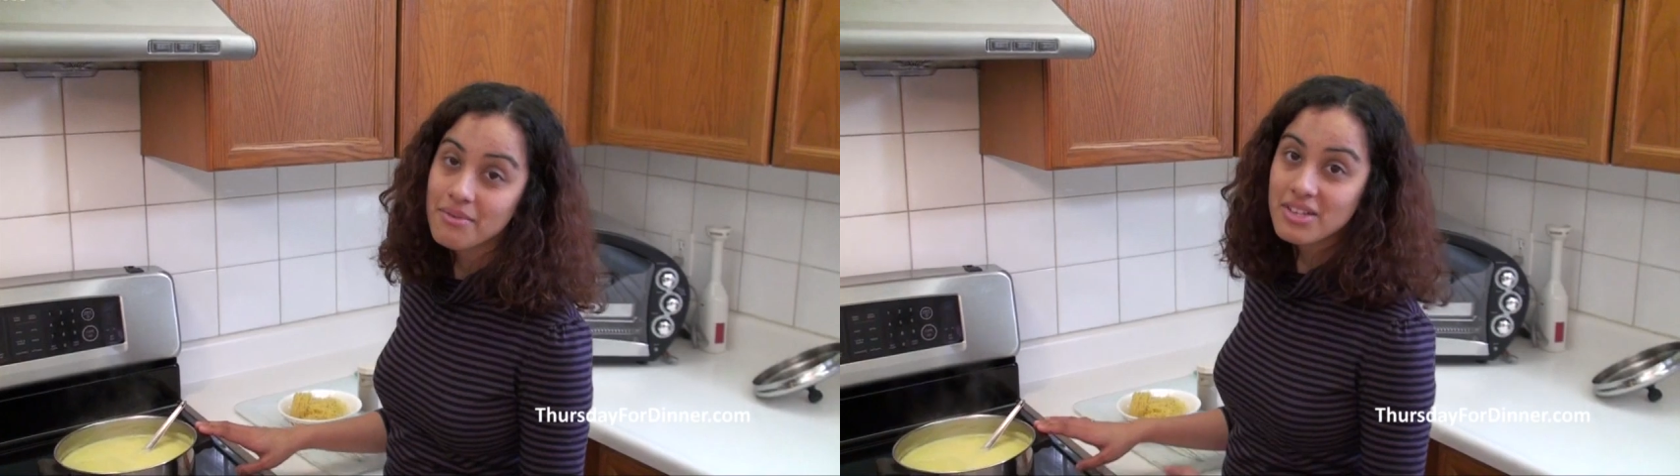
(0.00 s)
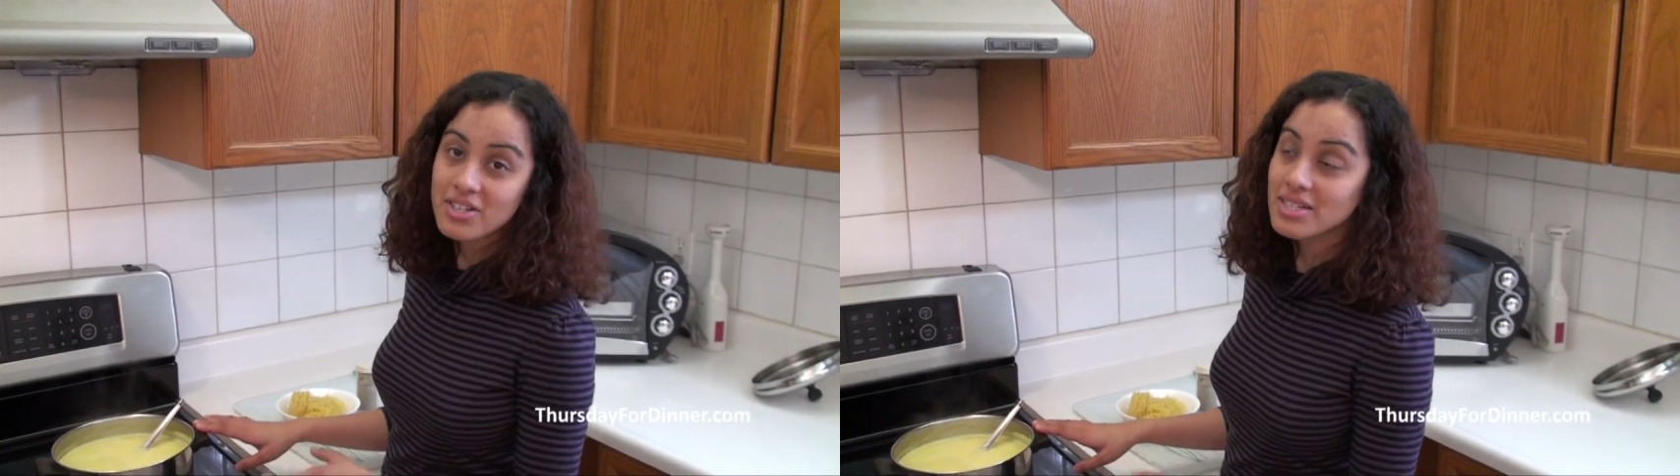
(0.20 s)

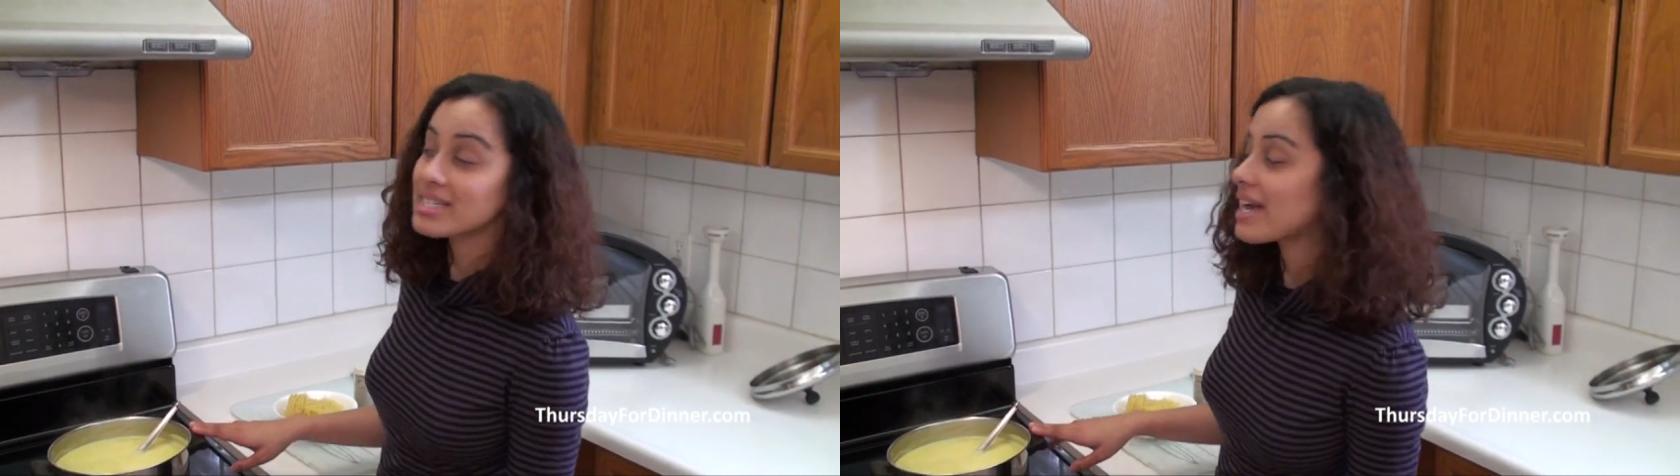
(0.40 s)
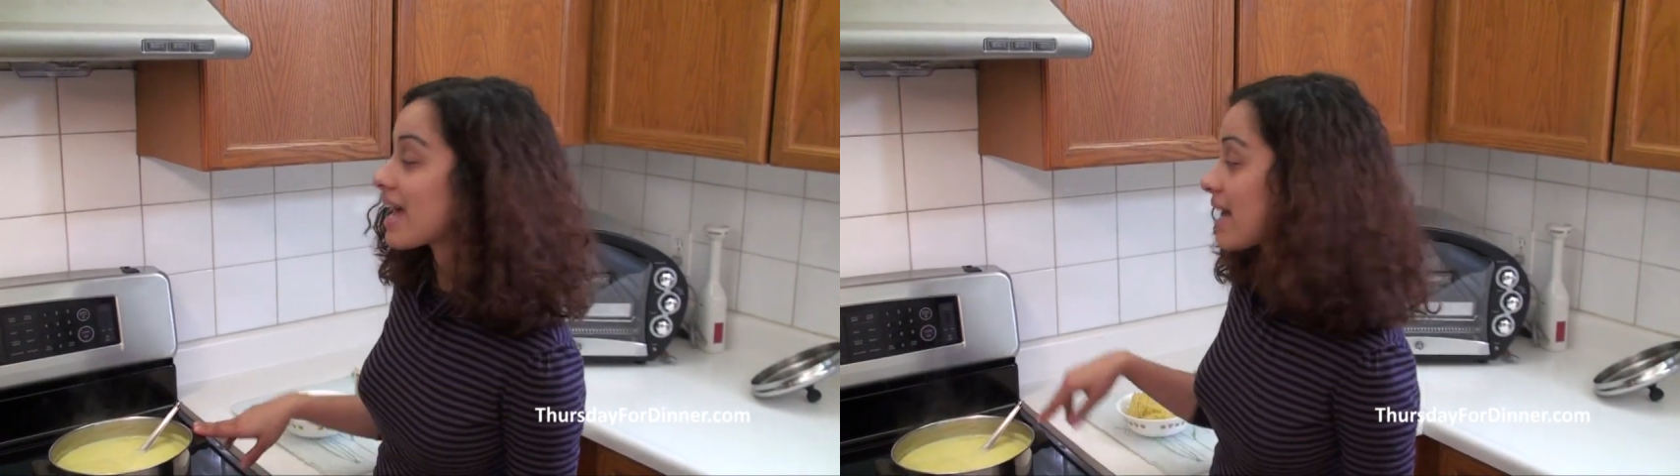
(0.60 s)

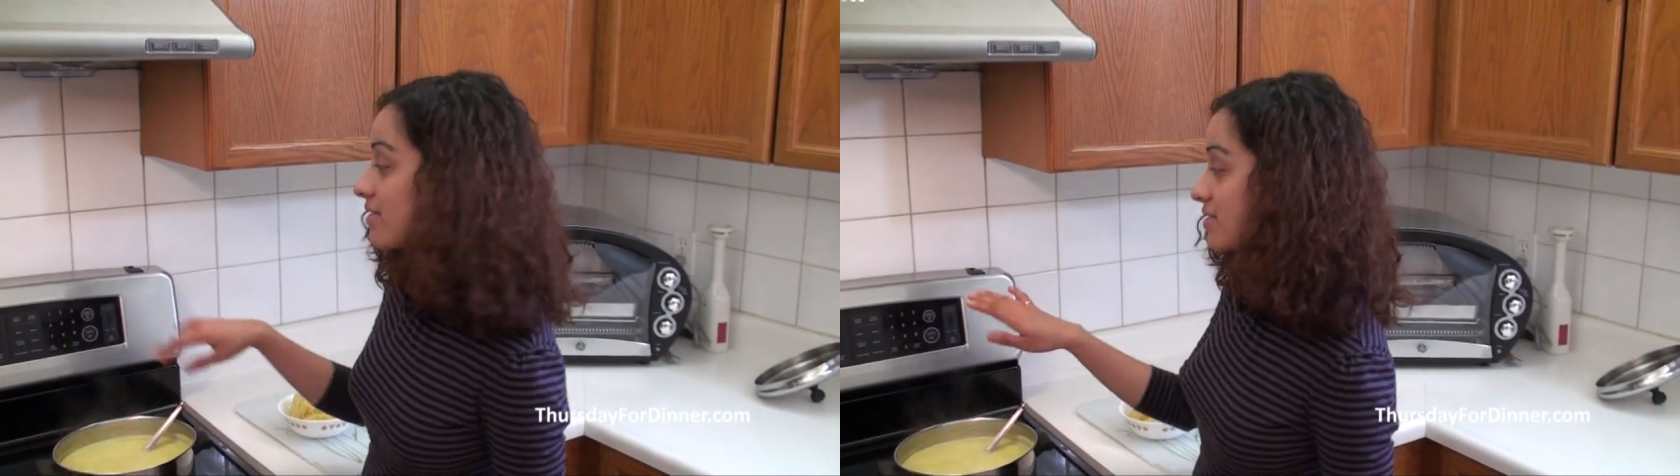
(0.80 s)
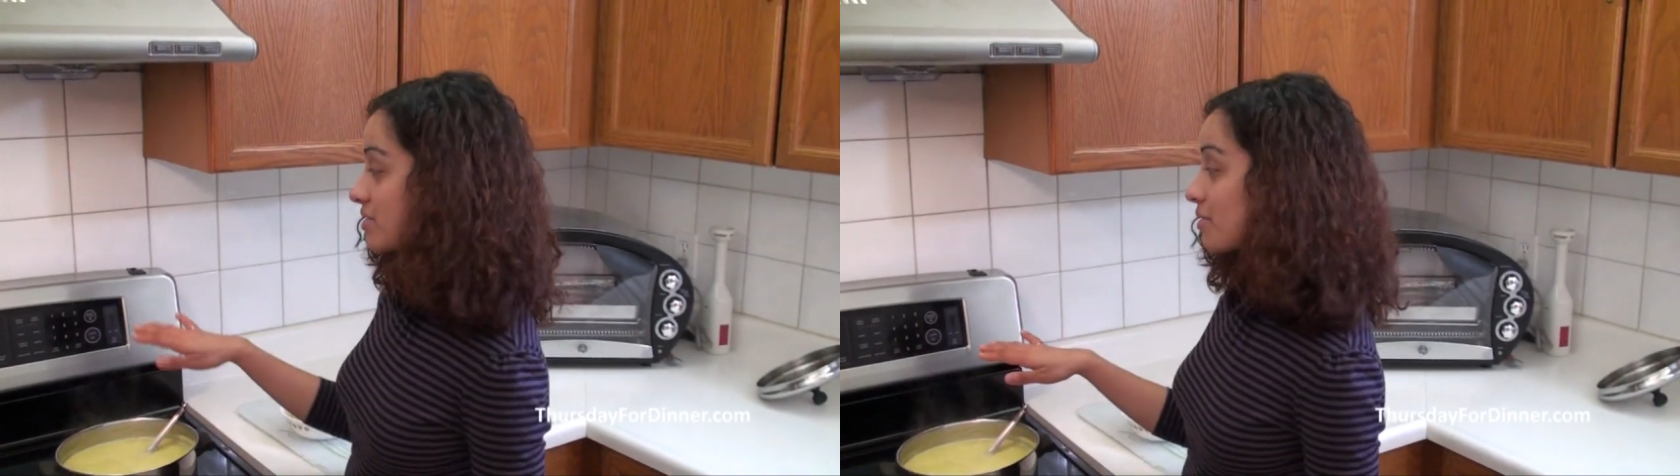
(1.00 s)
Originally I
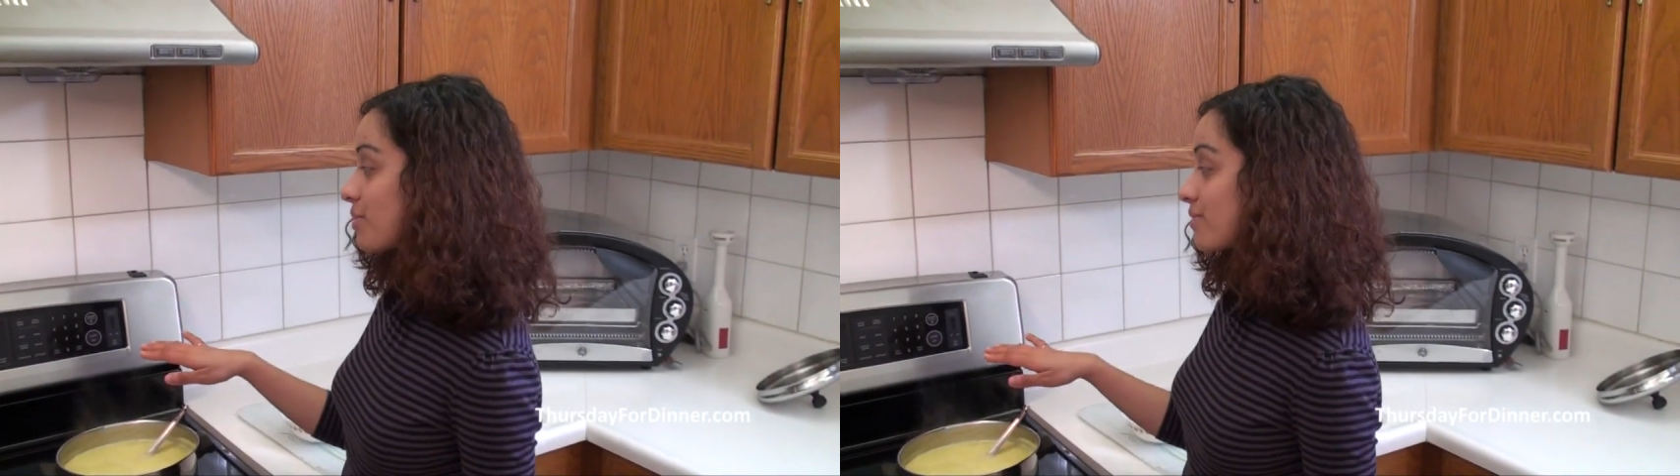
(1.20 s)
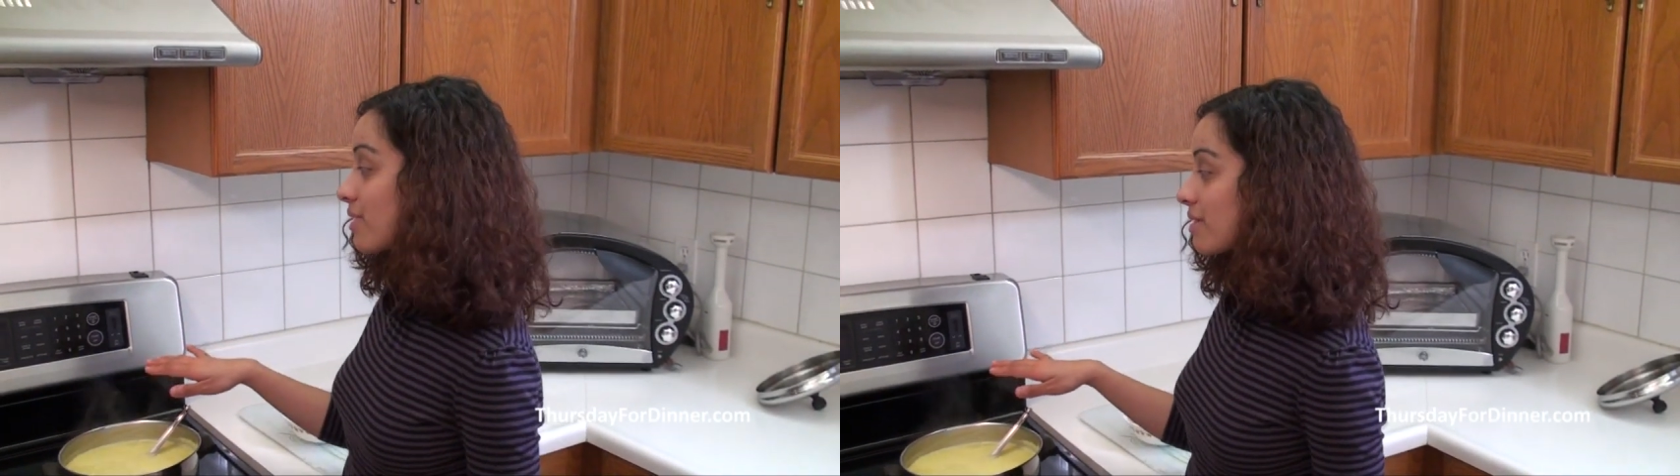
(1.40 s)
had the
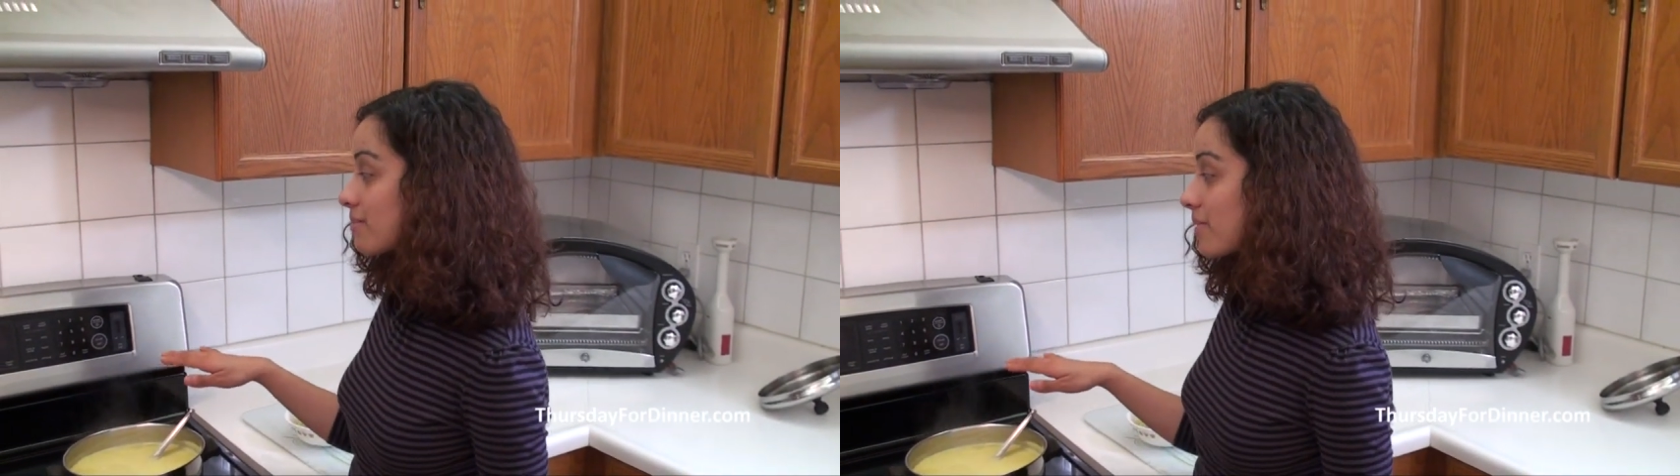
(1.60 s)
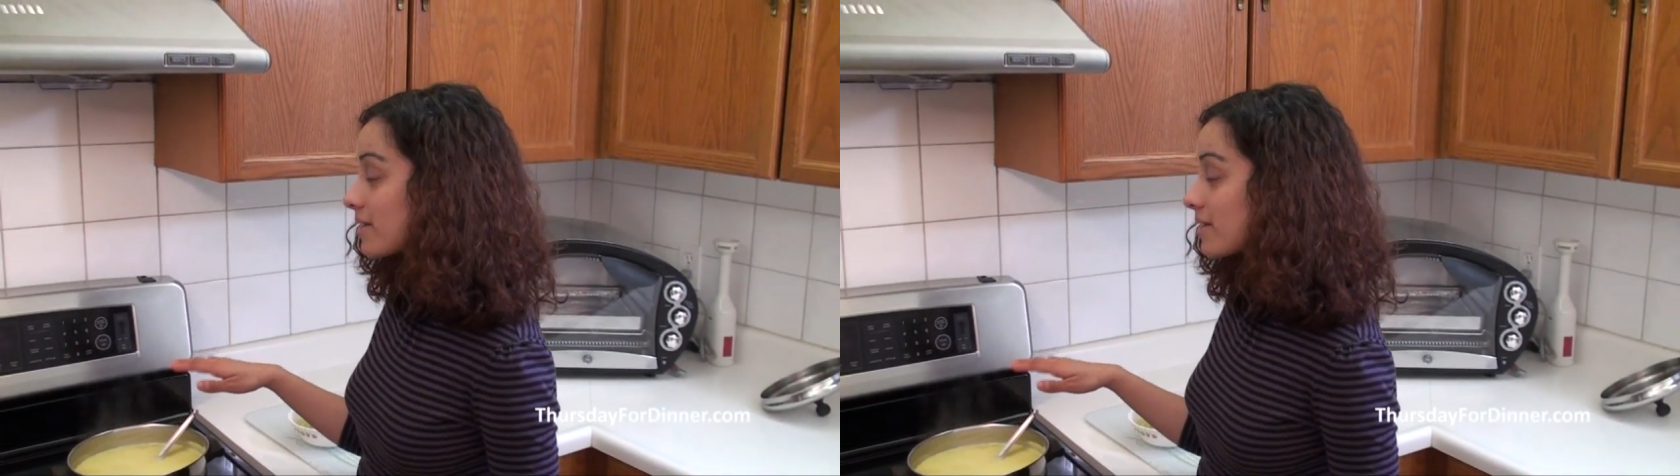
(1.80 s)
stove on